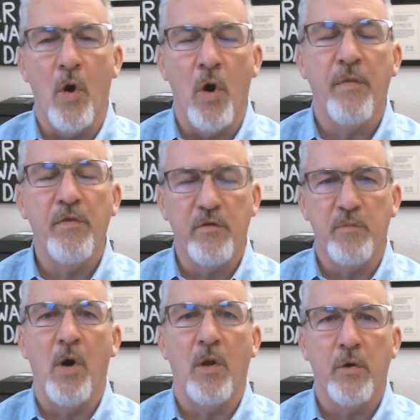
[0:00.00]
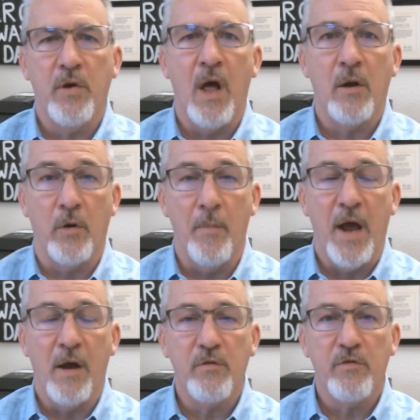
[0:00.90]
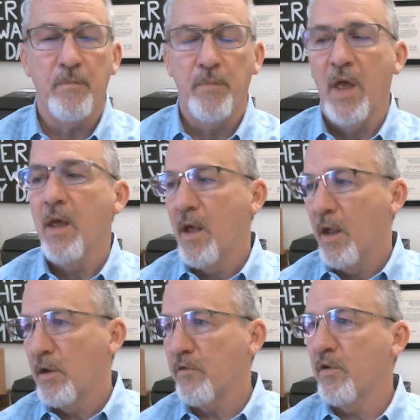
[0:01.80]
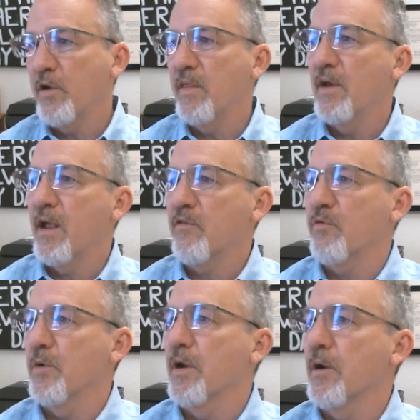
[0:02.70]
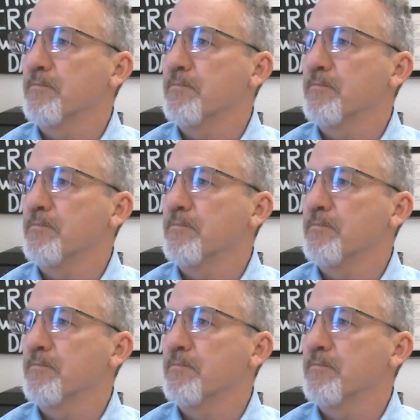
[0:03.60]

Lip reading: on the smaller dollar amounts. Let's look at the next one here.